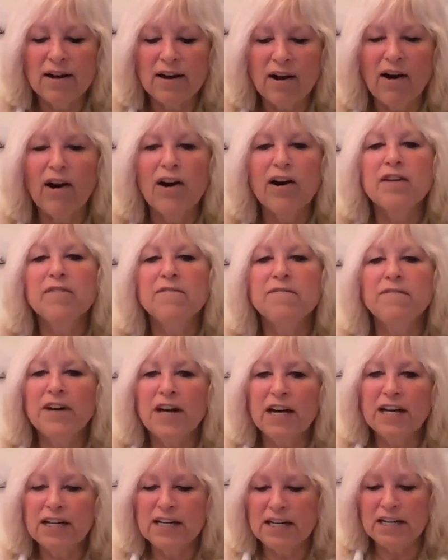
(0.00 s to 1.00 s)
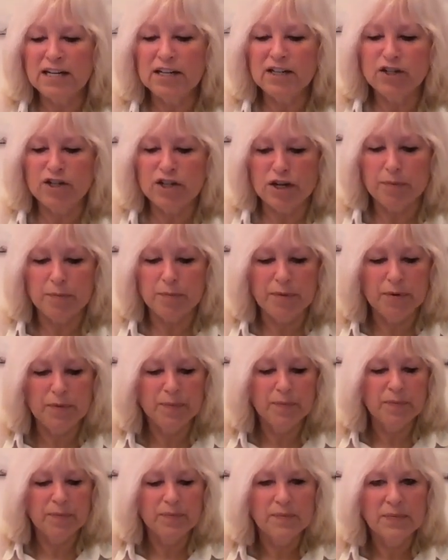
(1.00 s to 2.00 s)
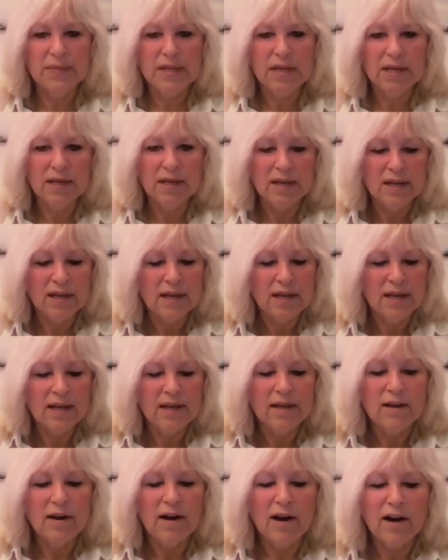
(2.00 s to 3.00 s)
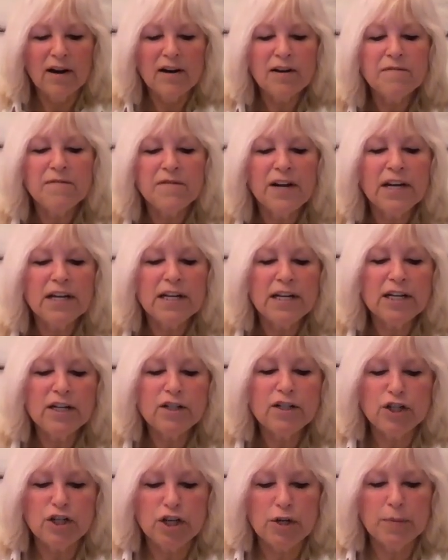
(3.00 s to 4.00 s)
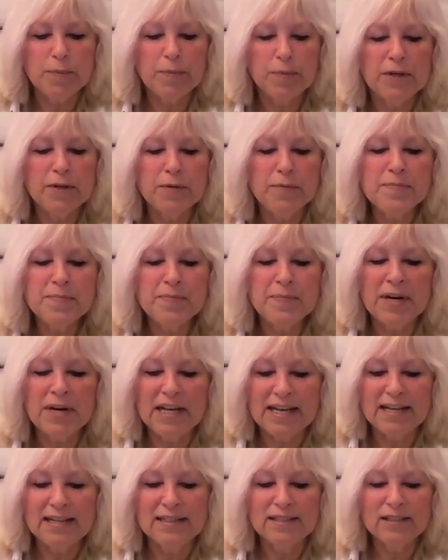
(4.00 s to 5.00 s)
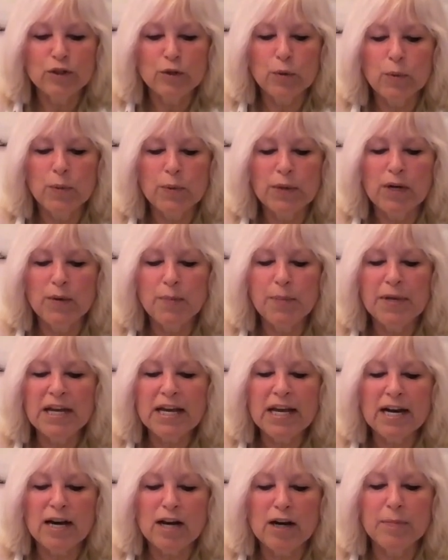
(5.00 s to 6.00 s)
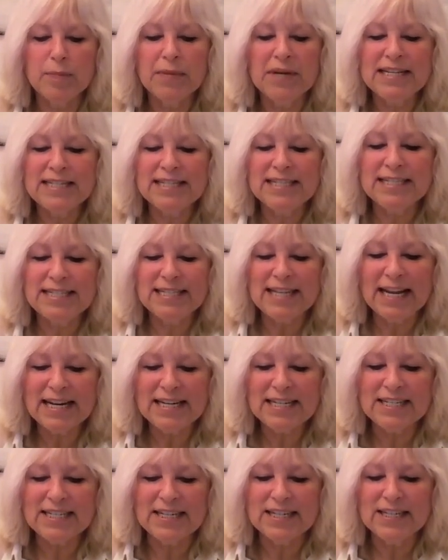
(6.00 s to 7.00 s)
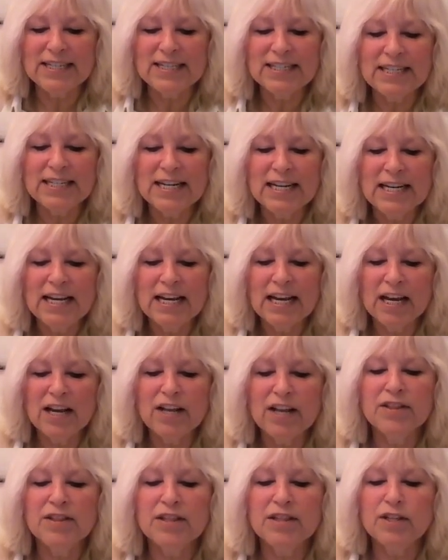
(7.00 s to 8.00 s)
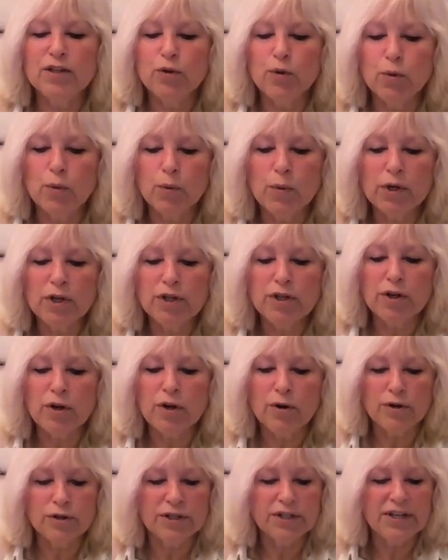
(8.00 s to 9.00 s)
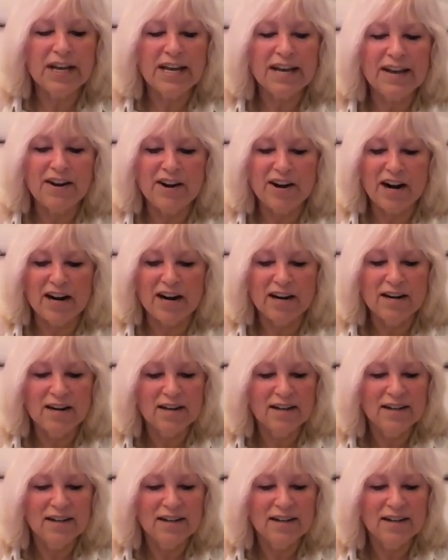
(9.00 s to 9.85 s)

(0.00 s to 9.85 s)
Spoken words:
RFID chip. RFID chip implant will become a standard in the New World Order era.